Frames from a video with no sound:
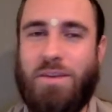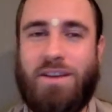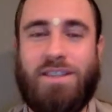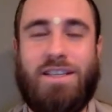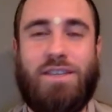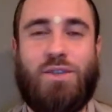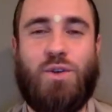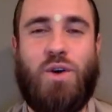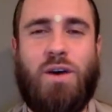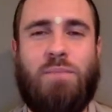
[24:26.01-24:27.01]
because they
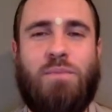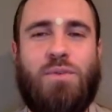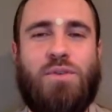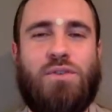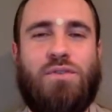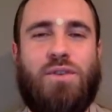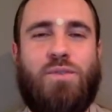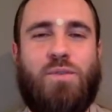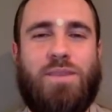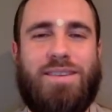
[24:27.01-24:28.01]
saw a beautiful
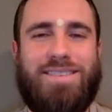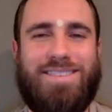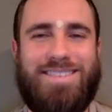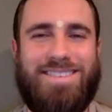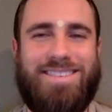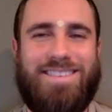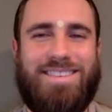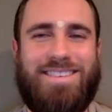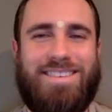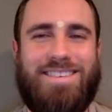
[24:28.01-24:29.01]
woman
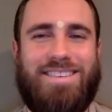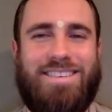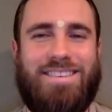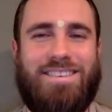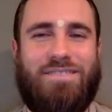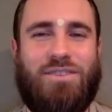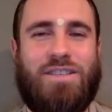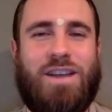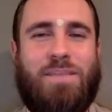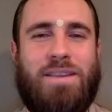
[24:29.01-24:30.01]
was
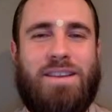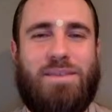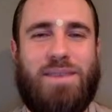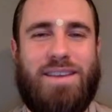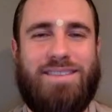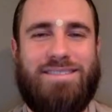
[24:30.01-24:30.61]
coming their way.